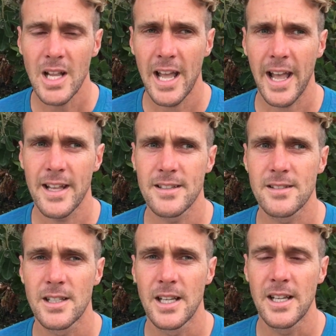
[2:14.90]

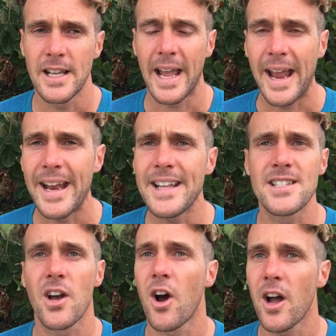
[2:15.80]
and any
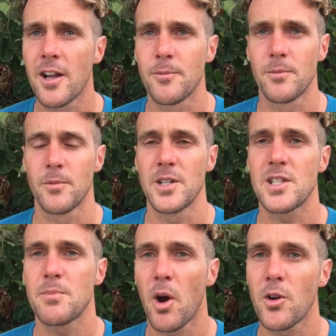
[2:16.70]
time we
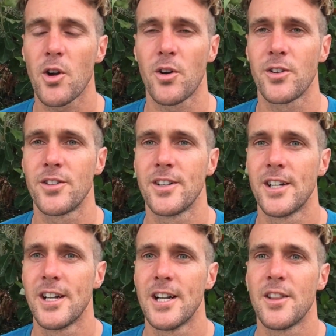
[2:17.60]
spoke on
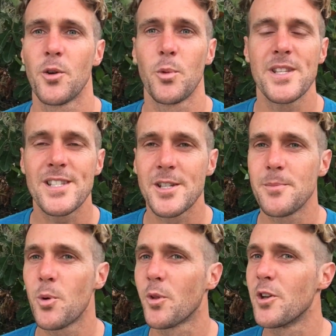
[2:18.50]
the
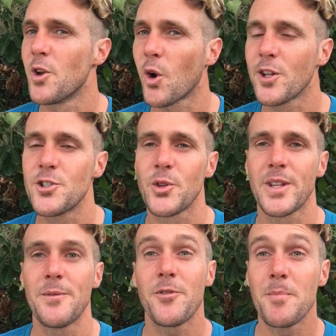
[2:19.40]
wisdom or the knowledge or
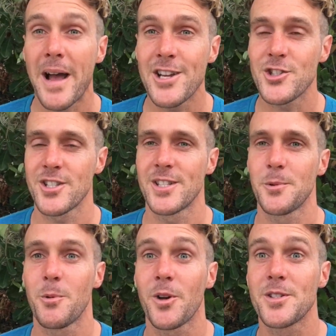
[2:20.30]
the information that
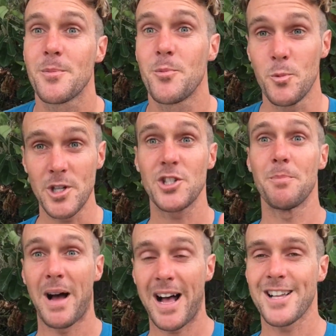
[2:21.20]
we wish to
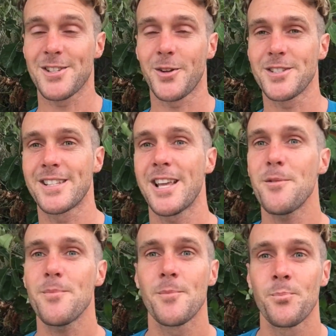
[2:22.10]
pass on to
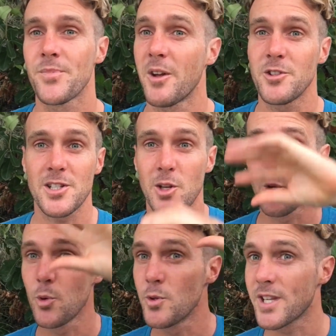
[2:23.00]
them, they would just
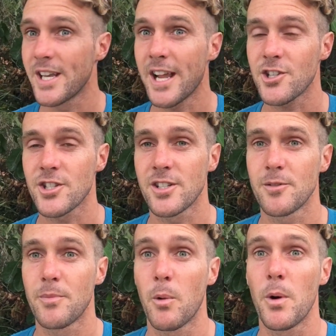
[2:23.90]
lose connection.
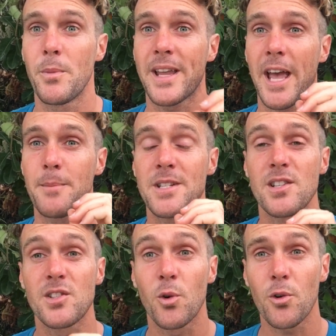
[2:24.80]
But when we came into
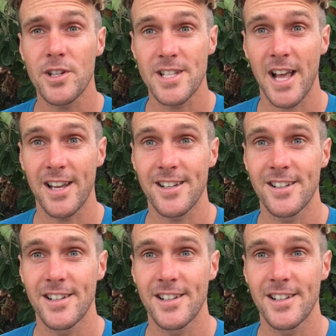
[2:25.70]
storytelling,